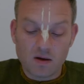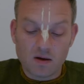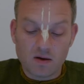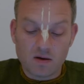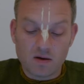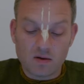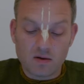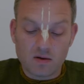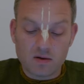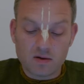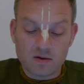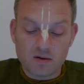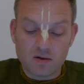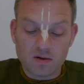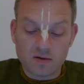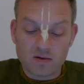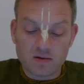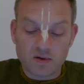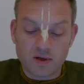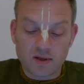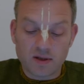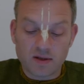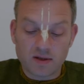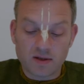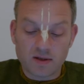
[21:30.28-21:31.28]
Also
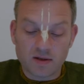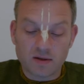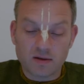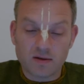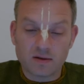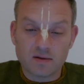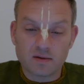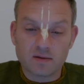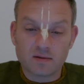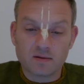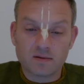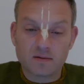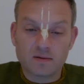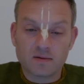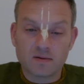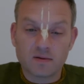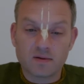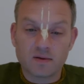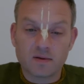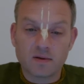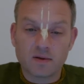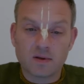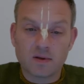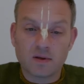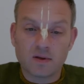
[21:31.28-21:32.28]
interesting, no?
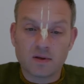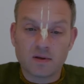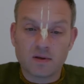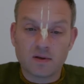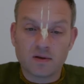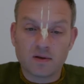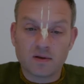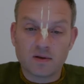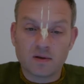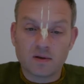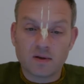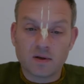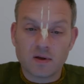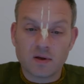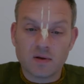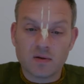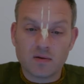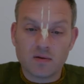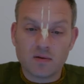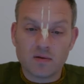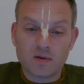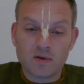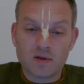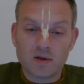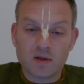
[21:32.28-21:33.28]

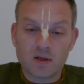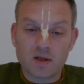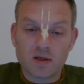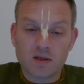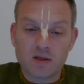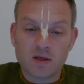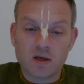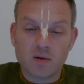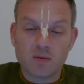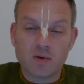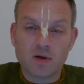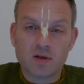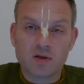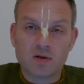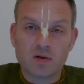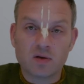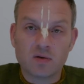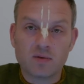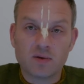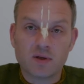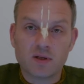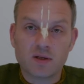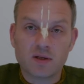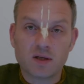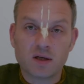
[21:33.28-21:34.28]
Srila Maharaj
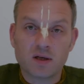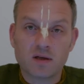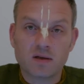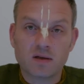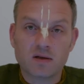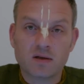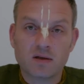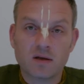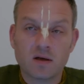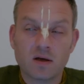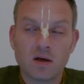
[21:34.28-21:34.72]
always says,